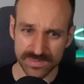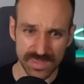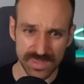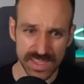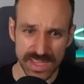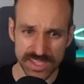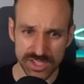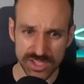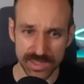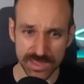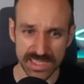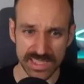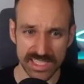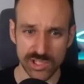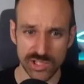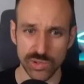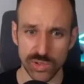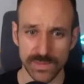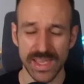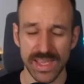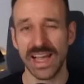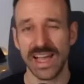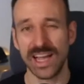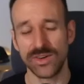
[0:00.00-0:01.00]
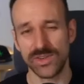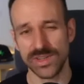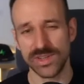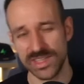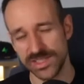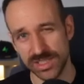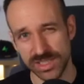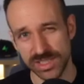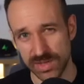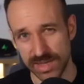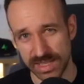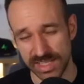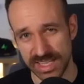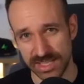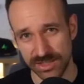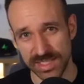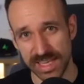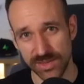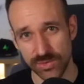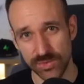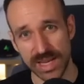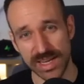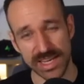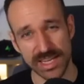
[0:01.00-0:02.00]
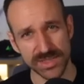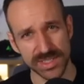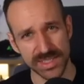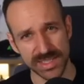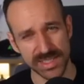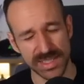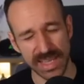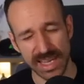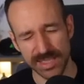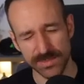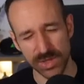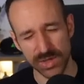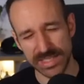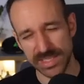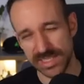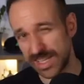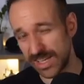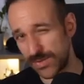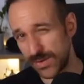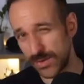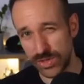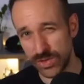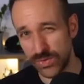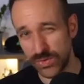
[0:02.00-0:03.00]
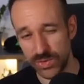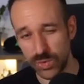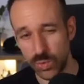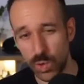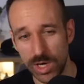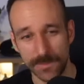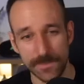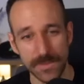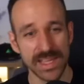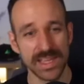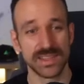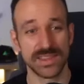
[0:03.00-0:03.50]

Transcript: Then it's completely cool. However, there's also another downside right now since Expo SDK 50 or 51.